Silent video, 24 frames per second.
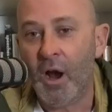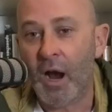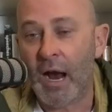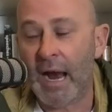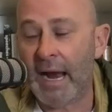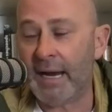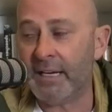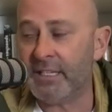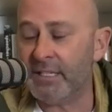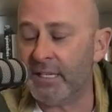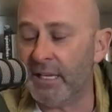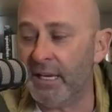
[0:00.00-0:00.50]

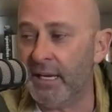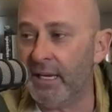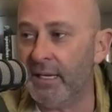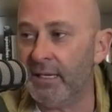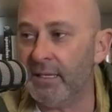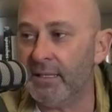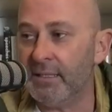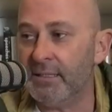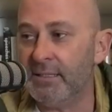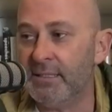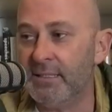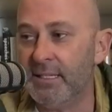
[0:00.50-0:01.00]
I actually
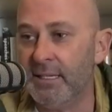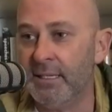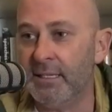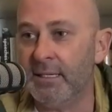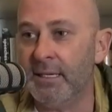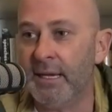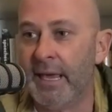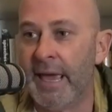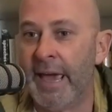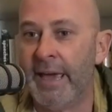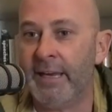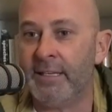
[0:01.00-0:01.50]

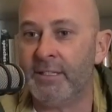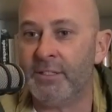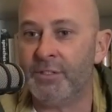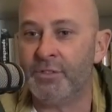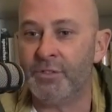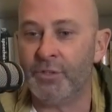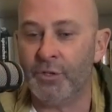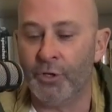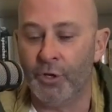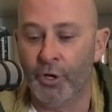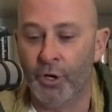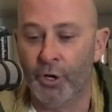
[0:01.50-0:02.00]
didn't get
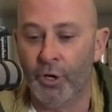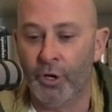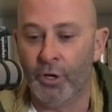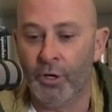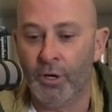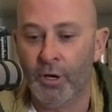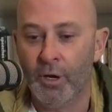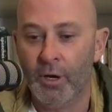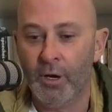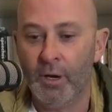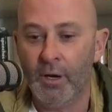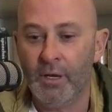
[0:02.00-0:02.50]
to
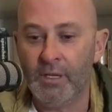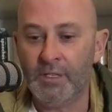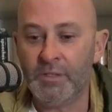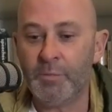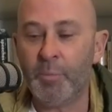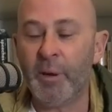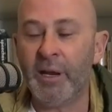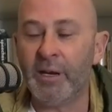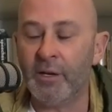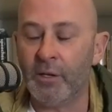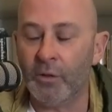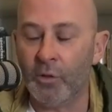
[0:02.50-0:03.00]

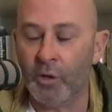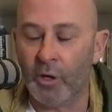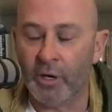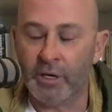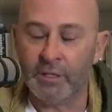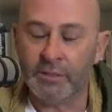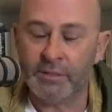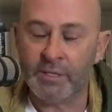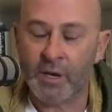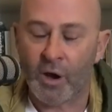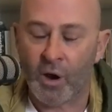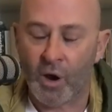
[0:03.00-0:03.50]
spend a lot
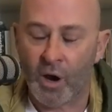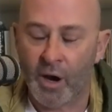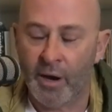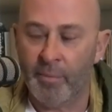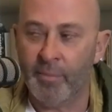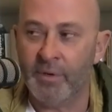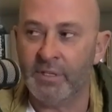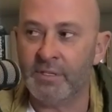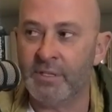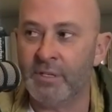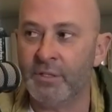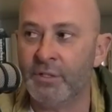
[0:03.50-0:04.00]
of
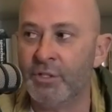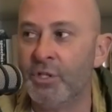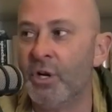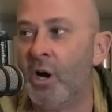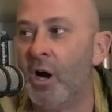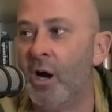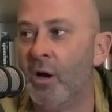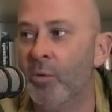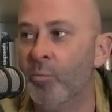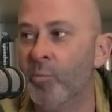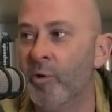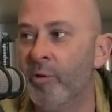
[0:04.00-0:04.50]
time as a
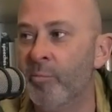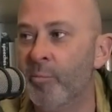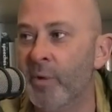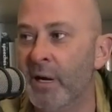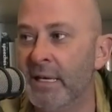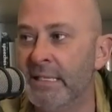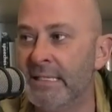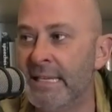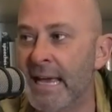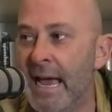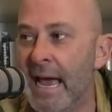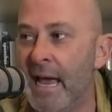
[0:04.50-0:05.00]
child with
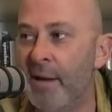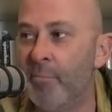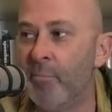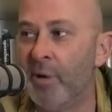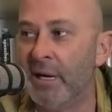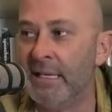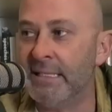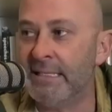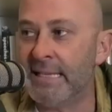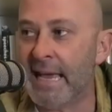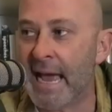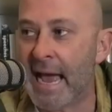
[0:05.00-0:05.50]
my dad.
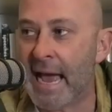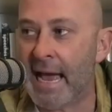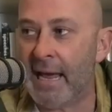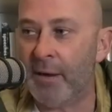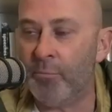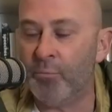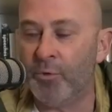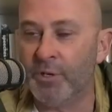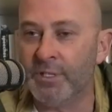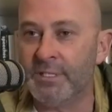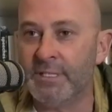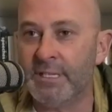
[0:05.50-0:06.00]
My
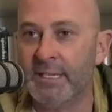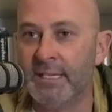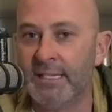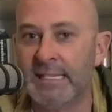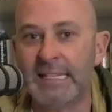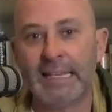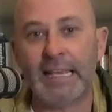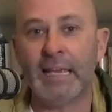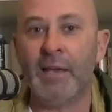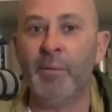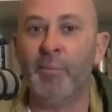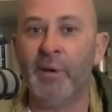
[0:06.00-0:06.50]
dad was
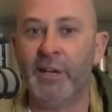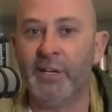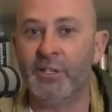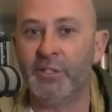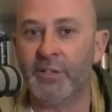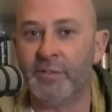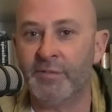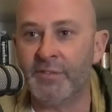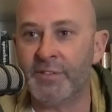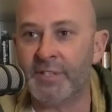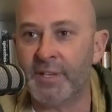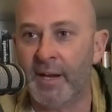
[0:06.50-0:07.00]
this
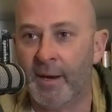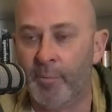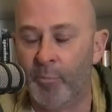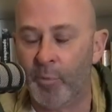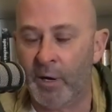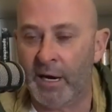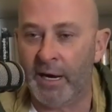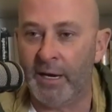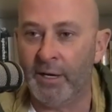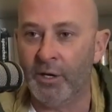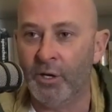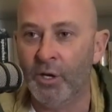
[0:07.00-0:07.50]
image of
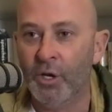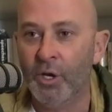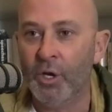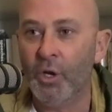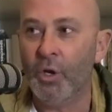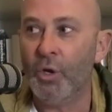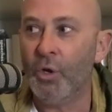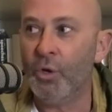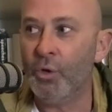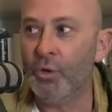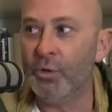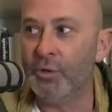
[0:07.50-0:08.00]
someone
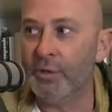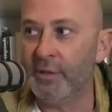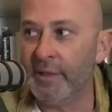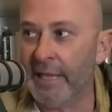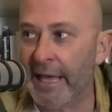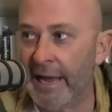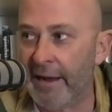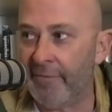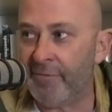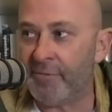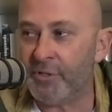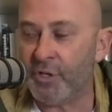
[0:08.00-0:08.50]
who
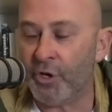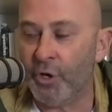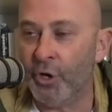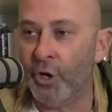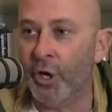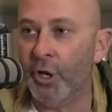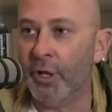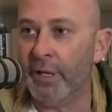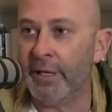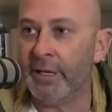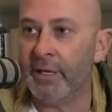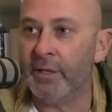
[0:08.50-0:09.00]
left
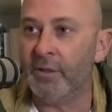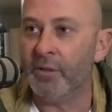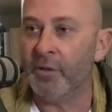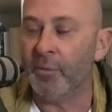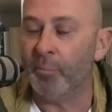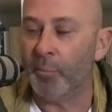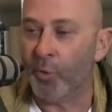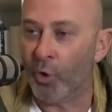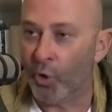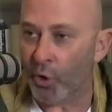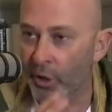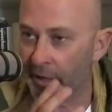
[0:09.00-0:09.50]
early in the
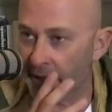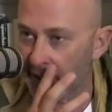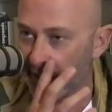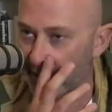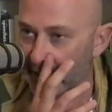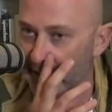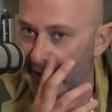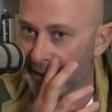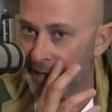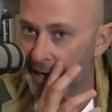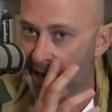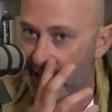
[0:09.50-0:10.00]
morning
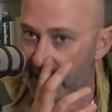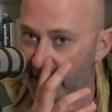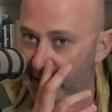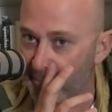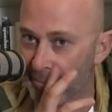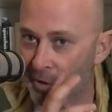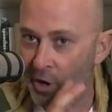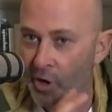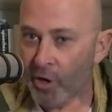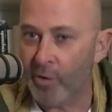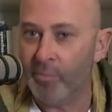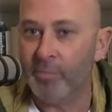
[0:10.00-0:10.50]
and
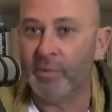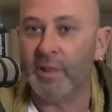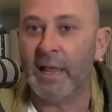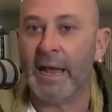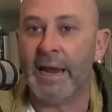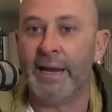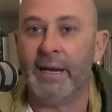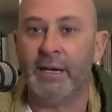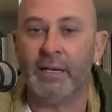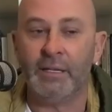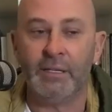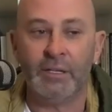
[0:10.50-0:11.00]
came home
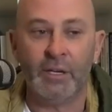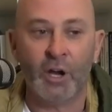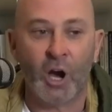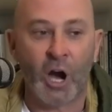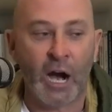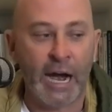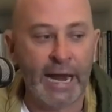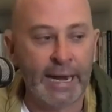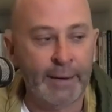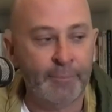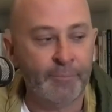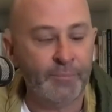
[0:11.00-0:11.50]
late at
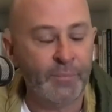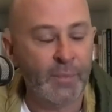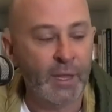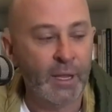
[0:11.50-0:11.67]
night.